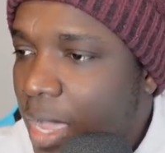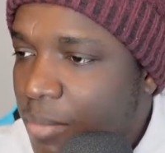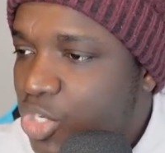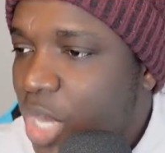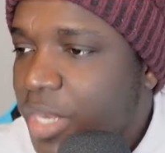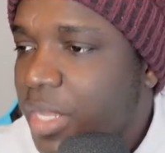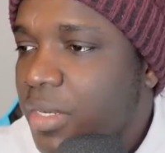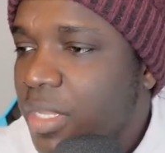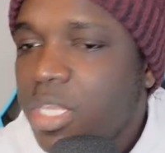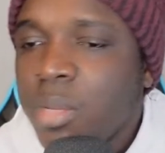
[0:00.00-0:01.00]

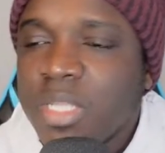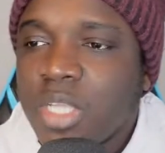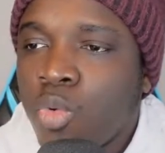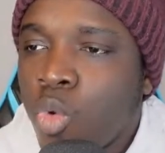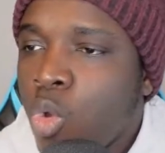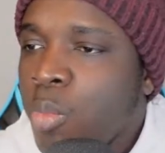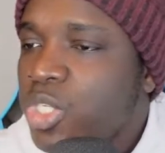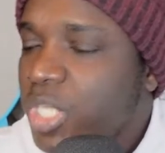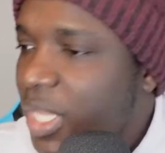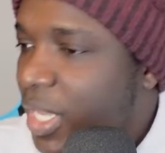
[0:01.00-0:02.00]
Jordan, it no matter how
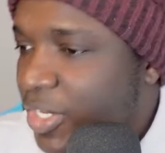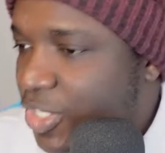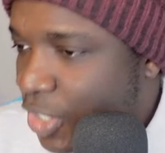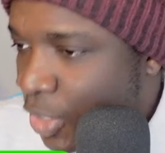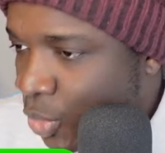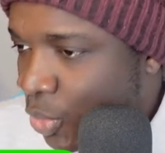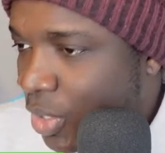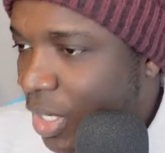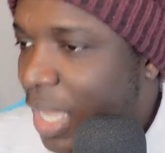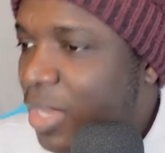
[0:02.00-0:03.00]
much English you know
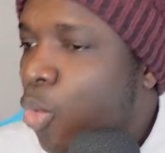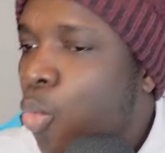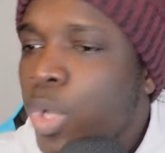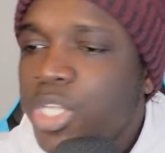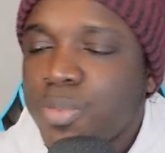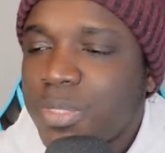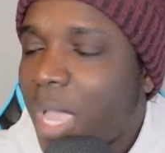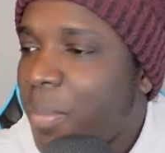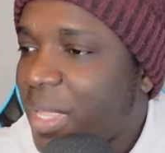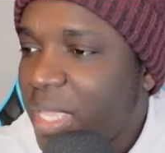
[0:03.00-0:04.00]
and which
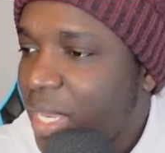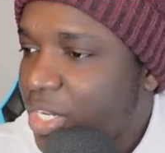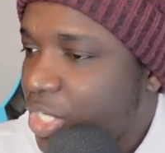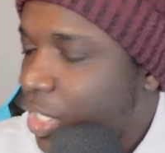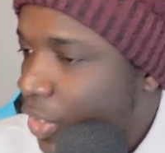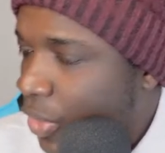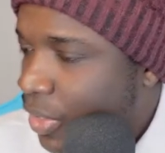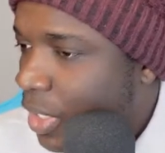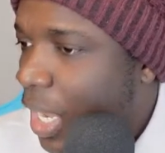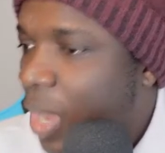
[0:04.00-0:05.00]
type of English you
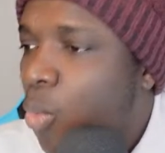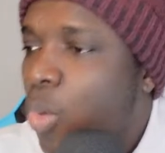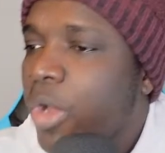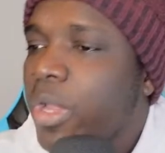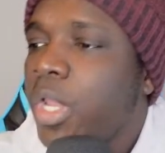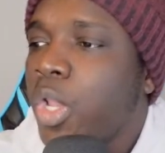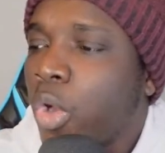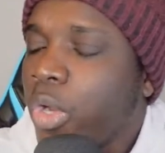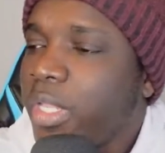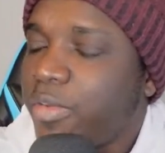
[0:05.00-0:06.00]
learn and where you
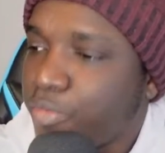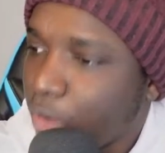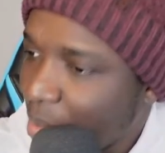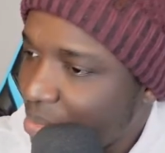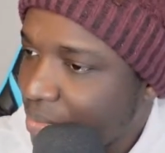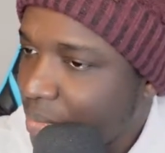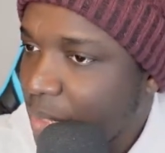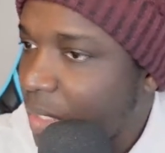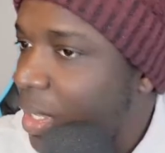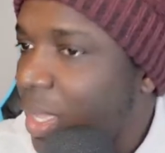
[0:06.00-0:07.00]
learn it from,
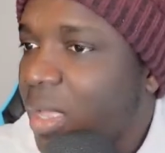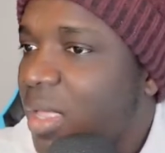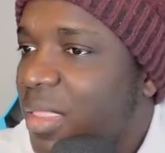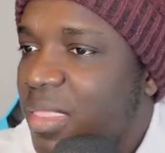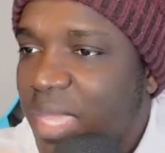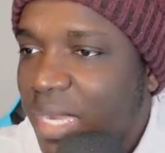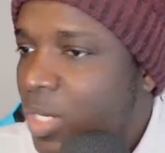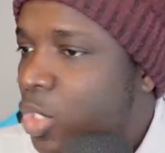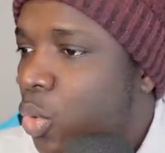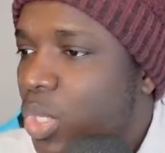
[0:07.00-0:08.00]
that
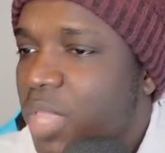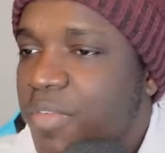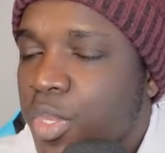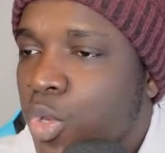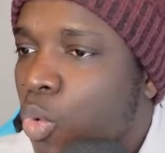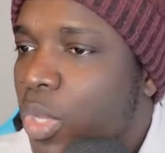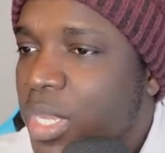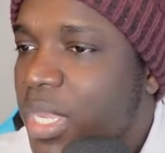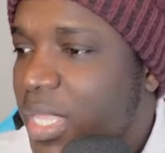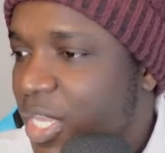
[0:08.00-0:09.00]
don't give you no
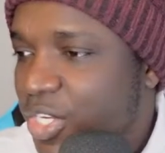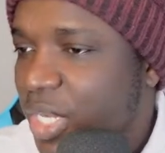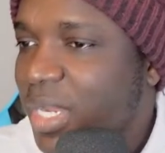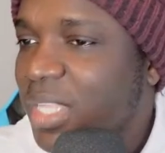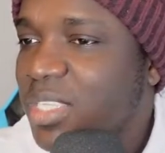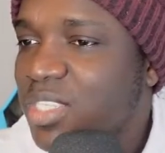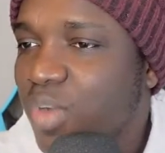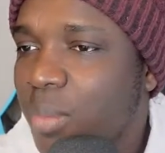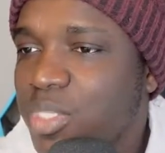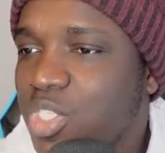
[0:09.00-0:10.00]
indication that it's
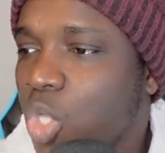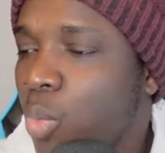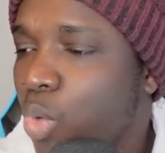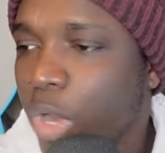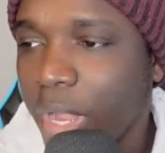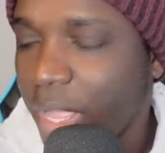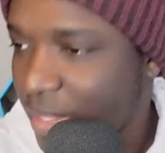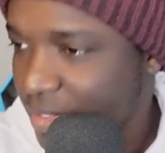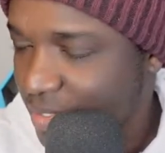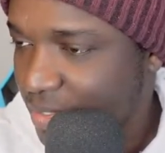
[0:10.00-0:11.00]
from somewhere
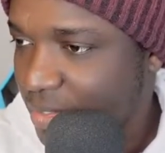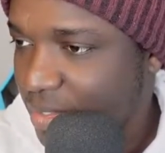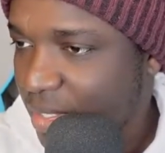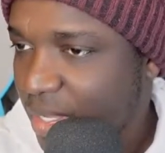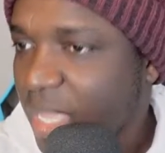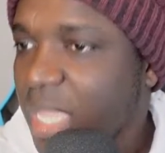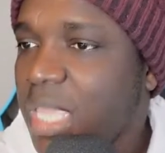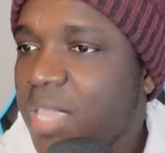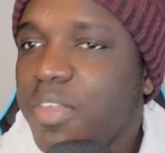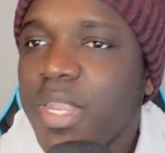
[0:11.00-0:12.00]
else. It
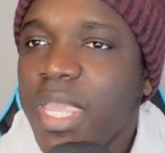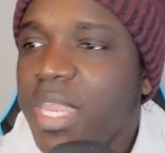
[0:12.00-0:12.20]
give you the